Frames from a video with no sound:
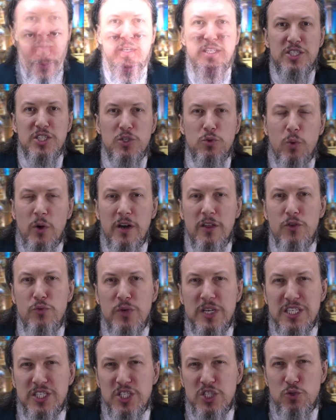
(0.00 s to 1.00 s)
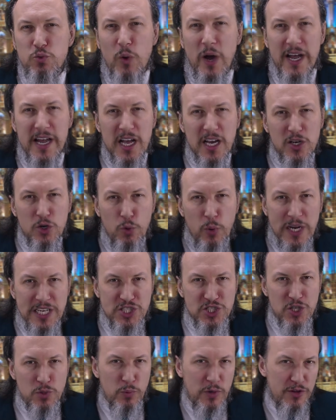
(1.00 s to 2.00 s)
This is one of the reasons why I
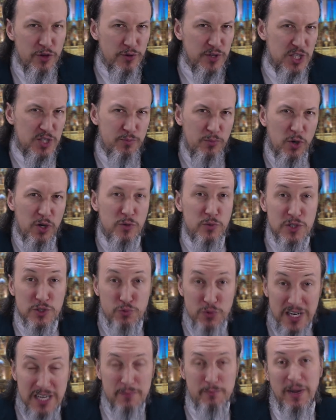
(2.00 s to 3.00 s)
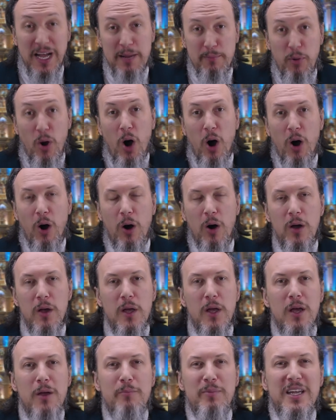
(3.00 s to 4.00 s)
question whether this book was written by Paul,
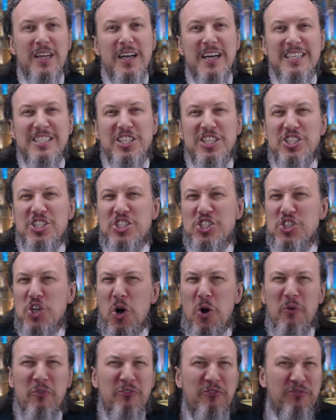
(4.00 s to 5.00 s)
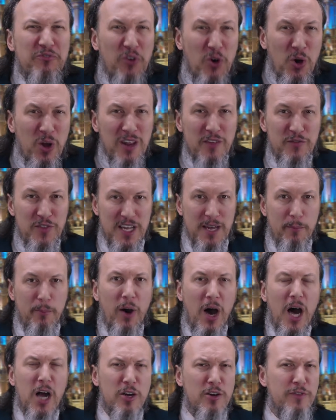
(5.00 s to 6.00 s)
because it's so full of the
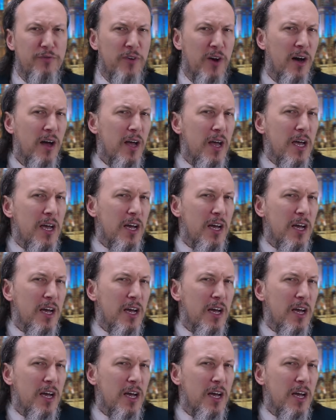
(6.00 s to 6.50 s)
Apocrypha.